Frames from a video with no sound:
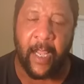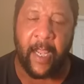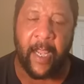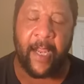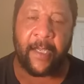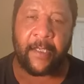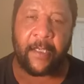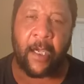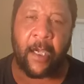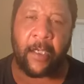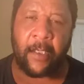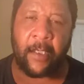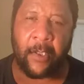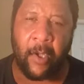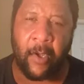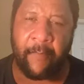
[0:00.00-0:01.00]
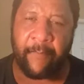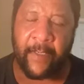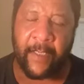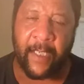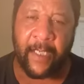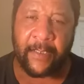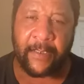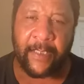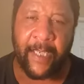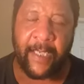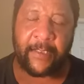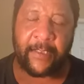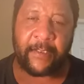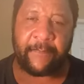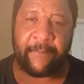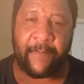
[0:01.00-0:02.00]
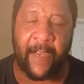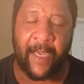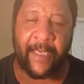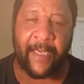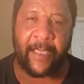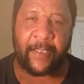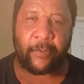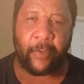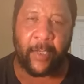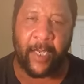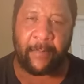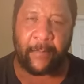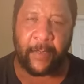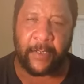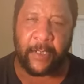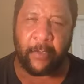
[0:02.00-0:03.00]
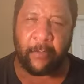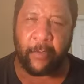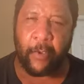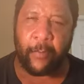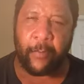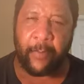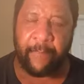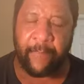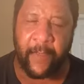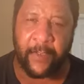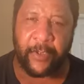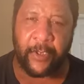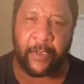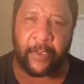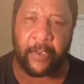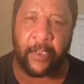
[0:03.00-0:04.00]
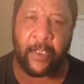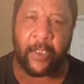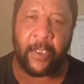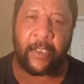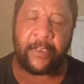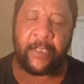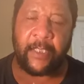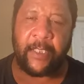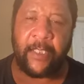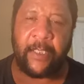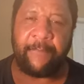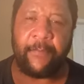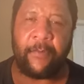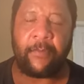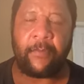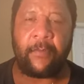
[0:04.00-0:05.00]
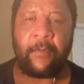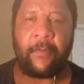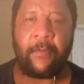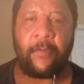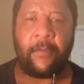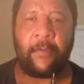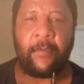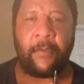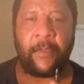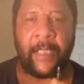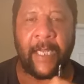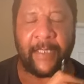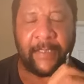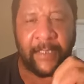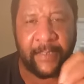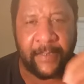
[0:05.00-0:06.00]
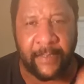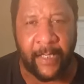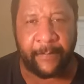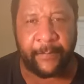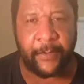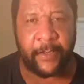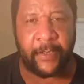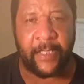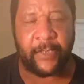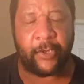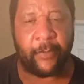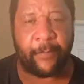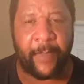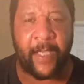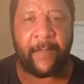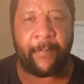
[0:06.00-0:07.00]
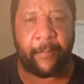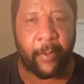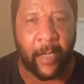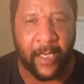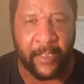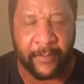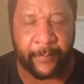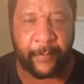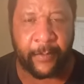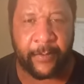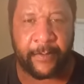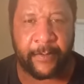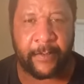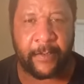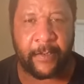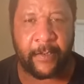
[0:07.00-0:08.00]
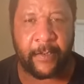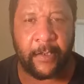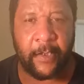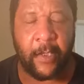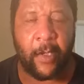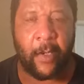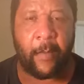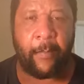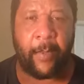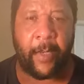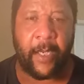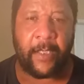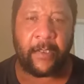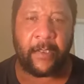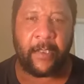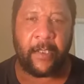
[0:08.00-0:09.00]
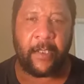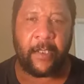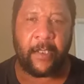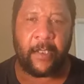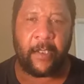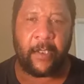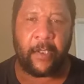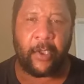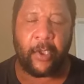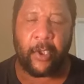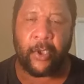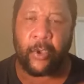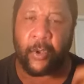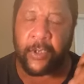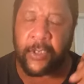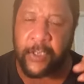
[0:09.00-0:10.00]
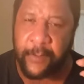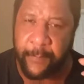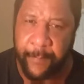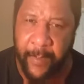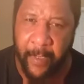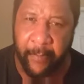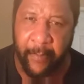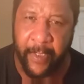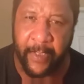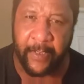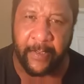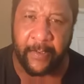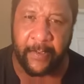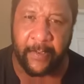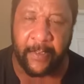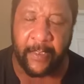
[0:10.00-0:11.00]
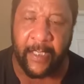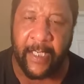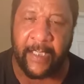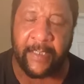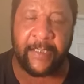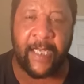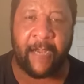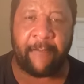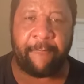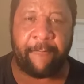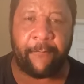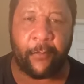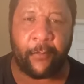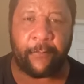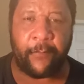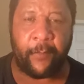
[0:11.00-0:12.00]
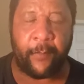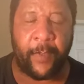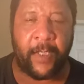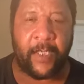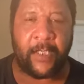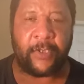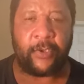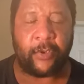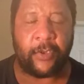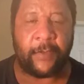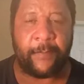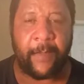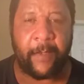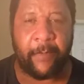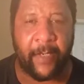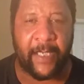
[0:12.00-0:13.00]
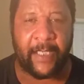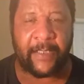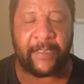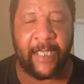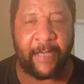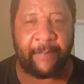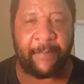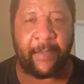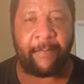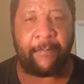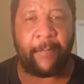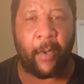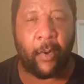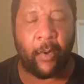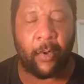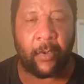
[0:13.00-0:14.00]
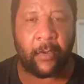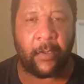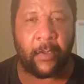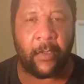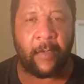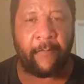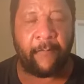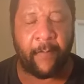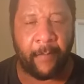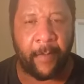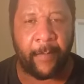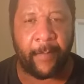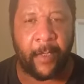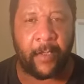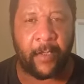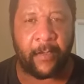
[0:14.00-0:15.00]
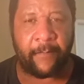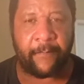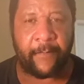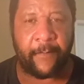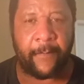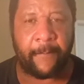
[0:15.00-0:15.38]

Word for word: and unlawfully attaches financial and material provision to give you that deception that you're being prosperous, but your spirit is not fruitful because your spirit has not been born from above.